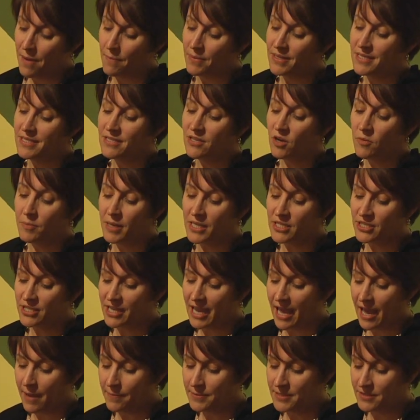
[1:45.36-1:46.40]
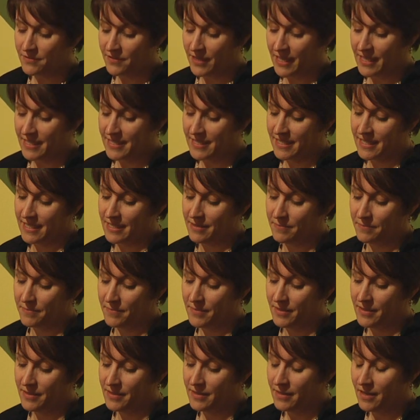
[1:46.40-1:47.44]
But so much captivates
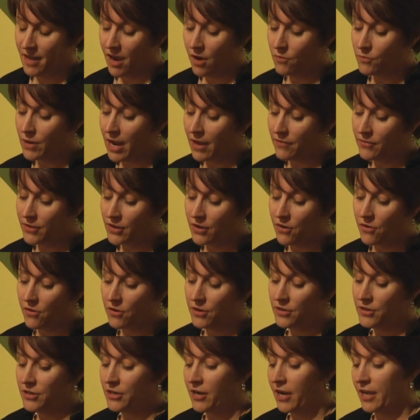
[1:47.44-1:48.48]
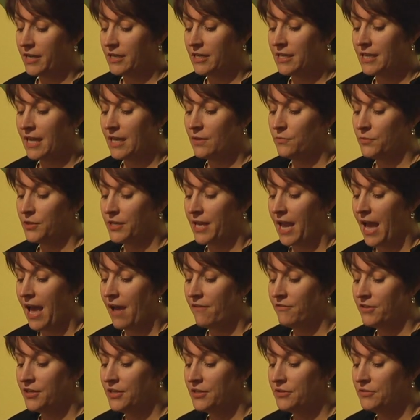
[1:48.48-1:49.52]
him. Around the corner on Glenwood
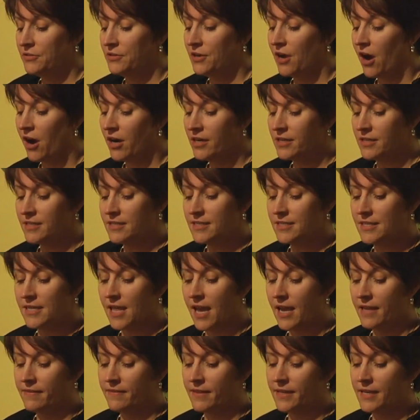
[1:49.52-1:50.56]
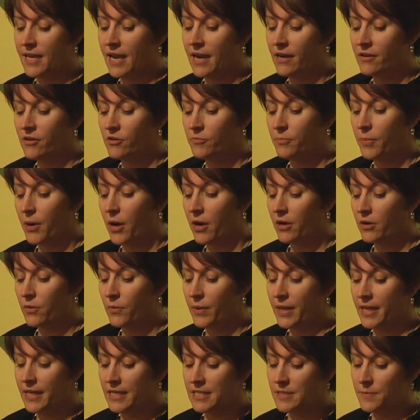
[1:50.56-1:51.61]
Avenue, gardens line the narrow
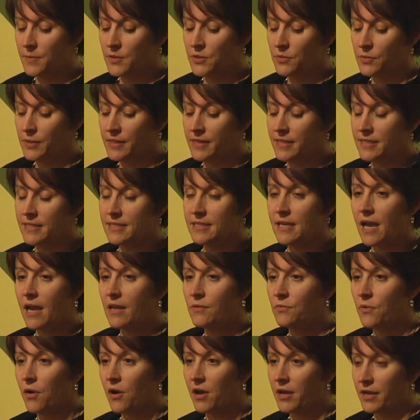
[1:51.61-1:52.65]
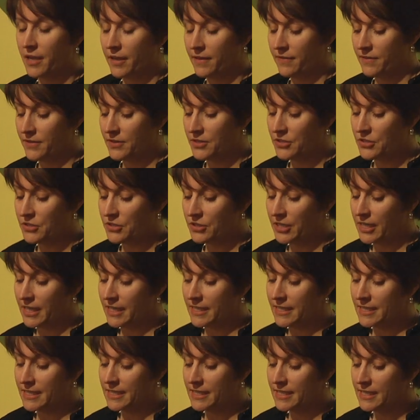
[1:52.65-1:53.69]
parkways between the sidewalk and the
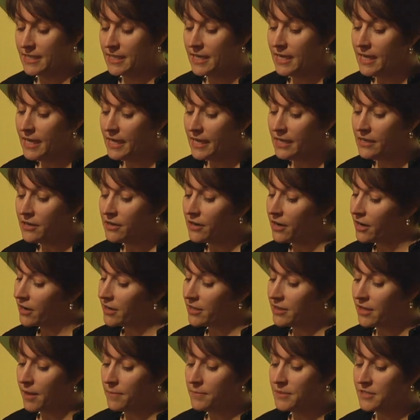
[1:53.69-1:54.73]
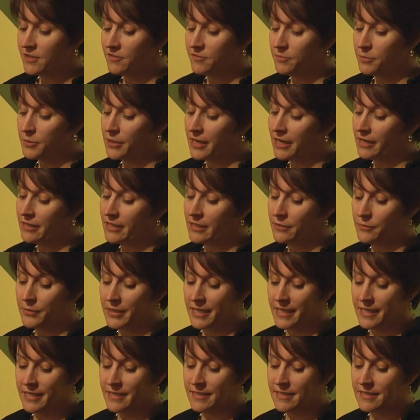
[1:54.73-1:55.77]
street. Here are clumps of prairie
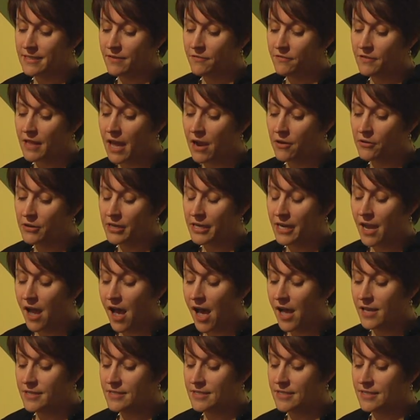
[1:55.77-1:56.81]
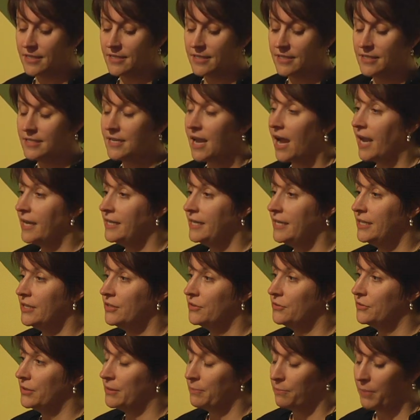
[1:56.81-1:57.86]
weeds, flowering hostas, tiny
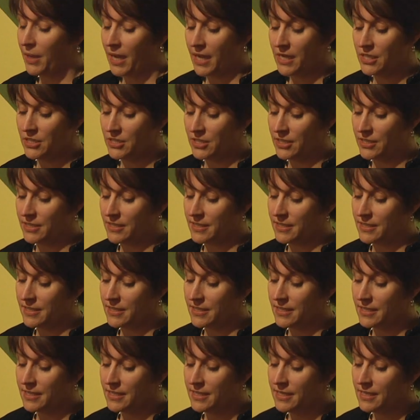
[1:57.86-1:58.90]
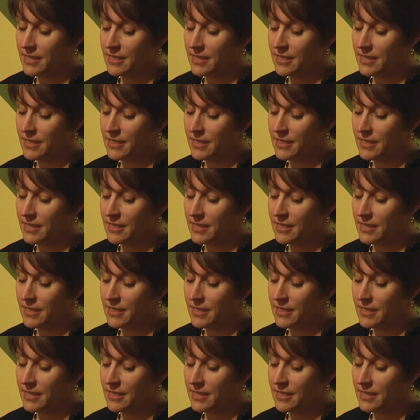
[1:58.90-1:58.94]
new impatiens.